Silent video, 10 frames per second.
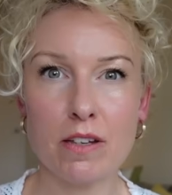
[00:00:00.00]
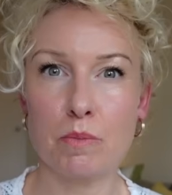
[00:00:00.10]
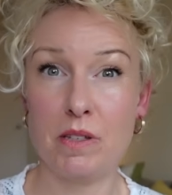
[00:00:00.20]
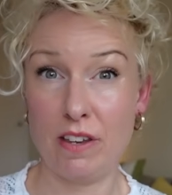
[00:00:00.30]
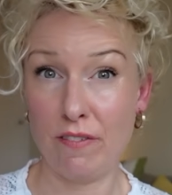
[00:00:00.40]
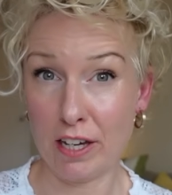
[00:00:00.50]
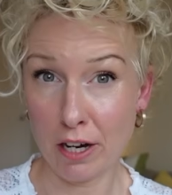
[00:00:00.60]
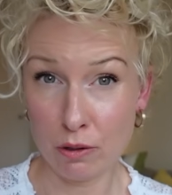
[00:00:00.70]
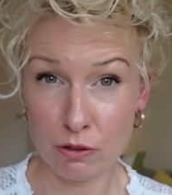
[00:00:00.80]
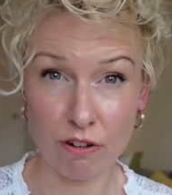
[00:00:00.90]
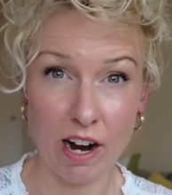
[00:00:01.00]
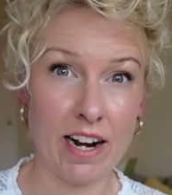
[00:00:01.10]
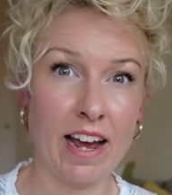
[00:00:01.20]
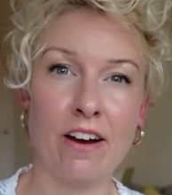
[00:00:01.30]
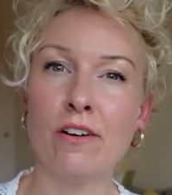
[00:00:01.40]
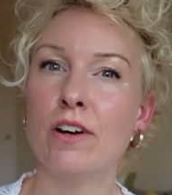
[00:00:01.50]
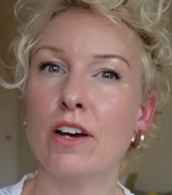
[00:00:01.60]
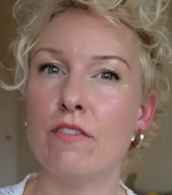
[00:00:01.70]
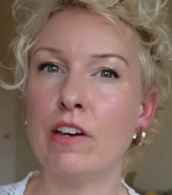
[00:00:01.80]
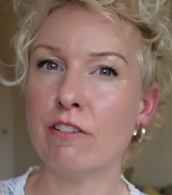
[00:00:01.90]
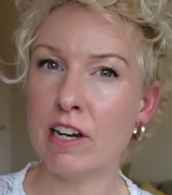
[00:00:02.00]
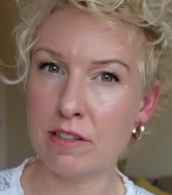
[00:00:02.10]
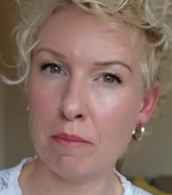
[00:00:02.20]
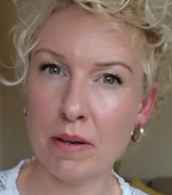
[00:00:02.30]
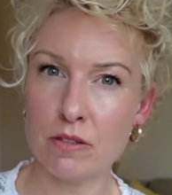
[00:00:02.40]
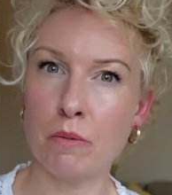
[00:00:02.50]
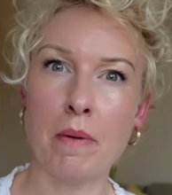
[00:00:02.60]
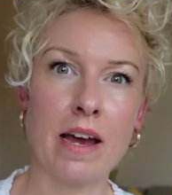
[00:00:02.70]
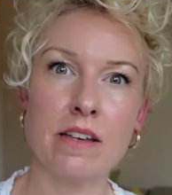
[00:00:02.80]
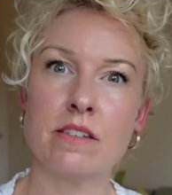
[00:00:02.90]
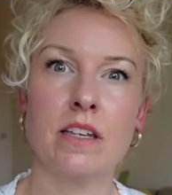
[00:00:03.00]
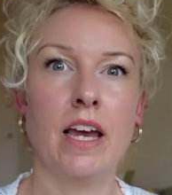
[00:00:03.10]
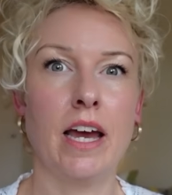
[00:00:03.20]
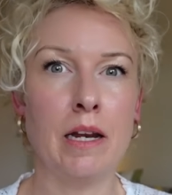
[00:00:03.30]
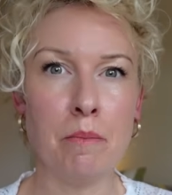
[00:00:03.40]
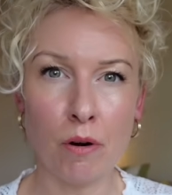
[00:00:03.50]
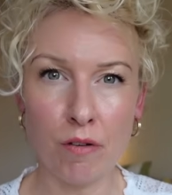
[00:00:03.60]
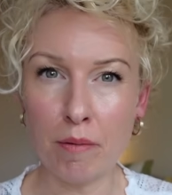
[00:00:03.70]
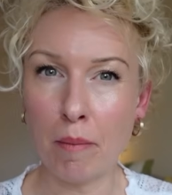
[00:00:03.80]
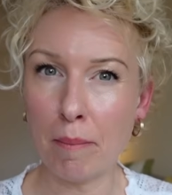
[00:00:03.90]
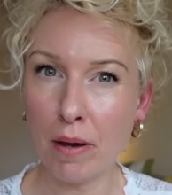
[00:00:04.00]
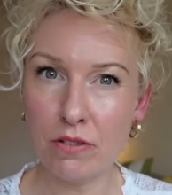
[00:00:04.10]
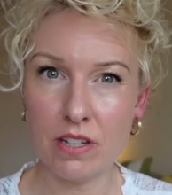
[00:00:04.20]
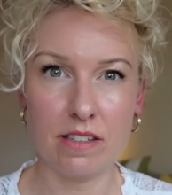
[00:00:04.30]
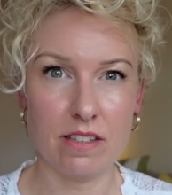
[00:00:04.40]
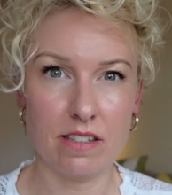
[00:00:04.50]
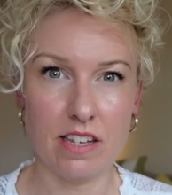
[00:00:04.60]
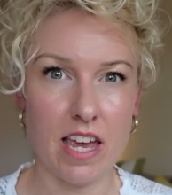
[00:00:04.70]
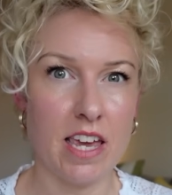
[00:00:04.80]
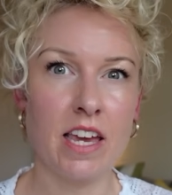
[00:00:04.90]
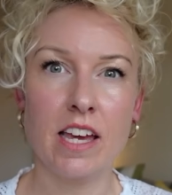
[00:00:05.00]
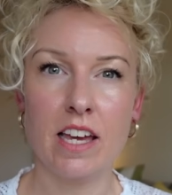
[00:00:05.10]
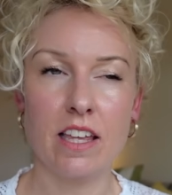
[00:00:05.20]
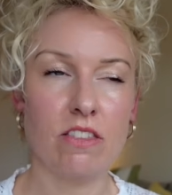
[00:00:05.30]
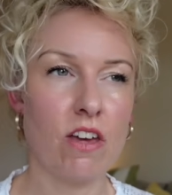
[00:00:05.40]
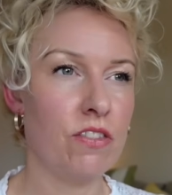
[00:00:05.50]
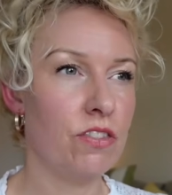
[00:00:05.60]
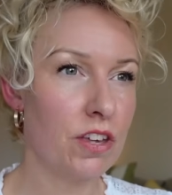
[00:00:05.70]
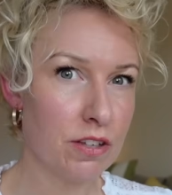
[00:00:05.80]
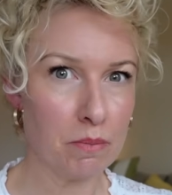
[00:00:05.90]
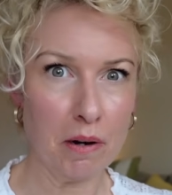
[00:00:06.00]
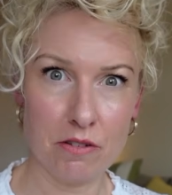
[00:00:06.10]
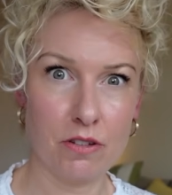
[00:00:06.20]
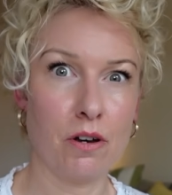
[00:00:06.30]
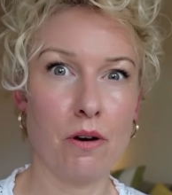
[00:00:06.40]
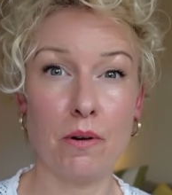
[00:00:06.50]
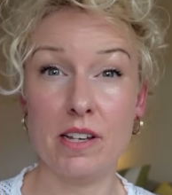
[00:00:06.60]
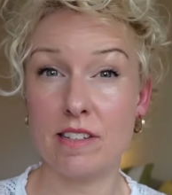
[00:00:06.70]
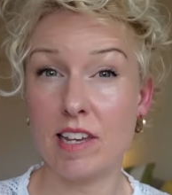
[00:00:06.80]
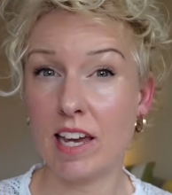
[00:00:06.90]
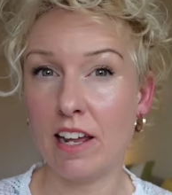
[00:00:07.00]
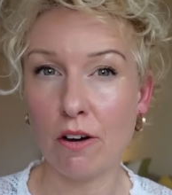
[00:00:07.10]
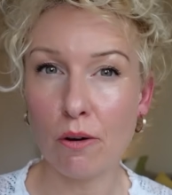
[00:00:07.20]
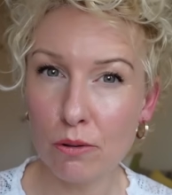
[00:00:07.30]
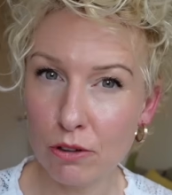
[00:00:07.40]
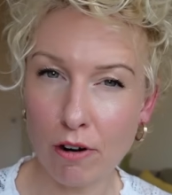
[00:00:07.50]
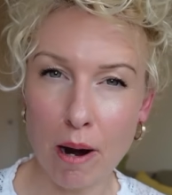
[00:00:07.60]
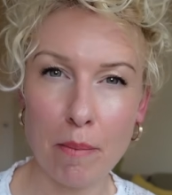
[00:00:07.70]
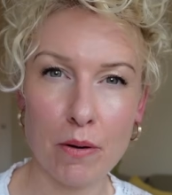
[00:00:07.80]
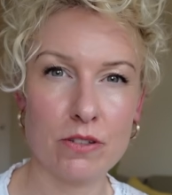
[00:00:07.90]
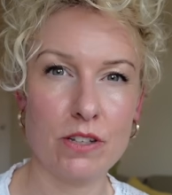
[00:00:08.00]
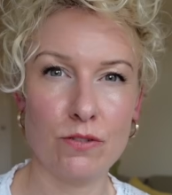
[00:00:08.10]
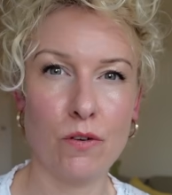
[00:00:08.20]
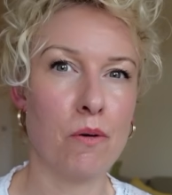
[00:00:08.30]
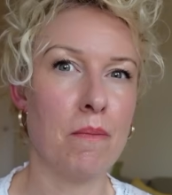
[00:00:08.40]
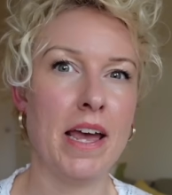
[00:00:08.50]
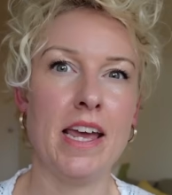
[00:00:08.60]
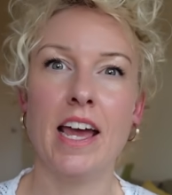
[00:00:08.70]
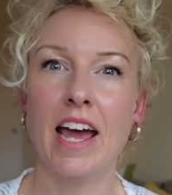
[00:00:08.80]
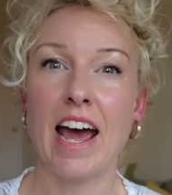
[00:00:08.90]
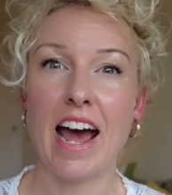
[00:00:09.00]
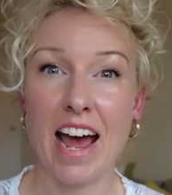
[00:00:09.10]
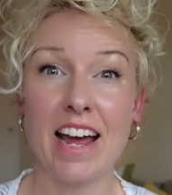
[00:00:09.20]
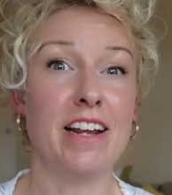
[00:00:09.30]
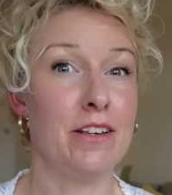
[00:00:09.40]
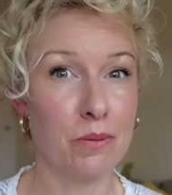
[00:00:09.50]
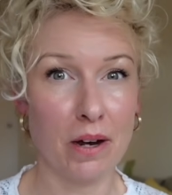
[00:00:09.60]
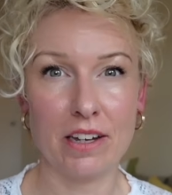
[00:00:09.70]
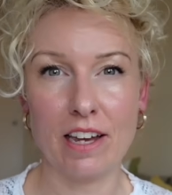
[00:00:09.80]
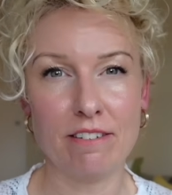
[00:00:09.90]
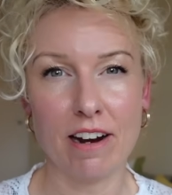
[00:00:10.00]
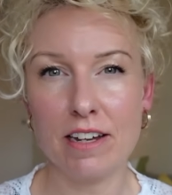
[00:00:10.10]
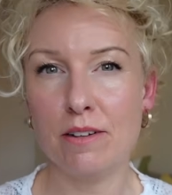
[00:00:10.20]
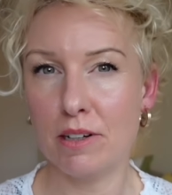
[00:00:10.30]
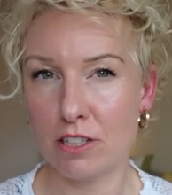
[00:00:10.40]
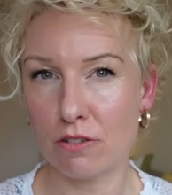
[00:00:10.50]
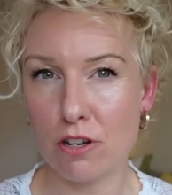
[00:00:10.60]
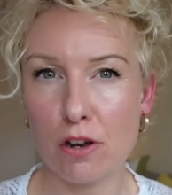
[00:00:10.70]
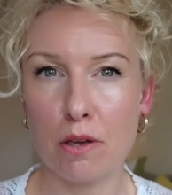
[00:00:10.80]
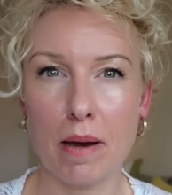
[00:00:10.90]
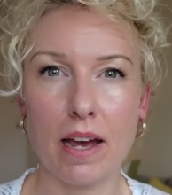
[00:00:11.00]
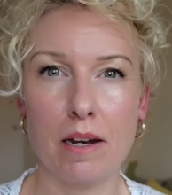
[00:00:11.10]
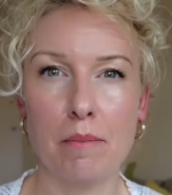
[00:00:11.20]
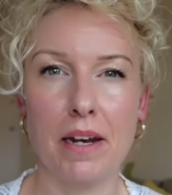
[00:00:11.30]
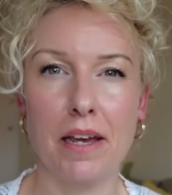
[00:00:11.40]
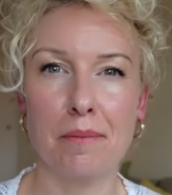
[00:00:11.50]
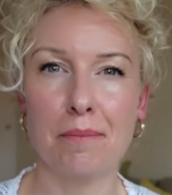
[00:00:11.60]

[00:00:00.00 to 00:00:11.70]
specific goals right now of increasing muscle mass and improving my bone density, then this protocol is ticking all the right boxes for me and it's working great, which I'll tell you about in a minute.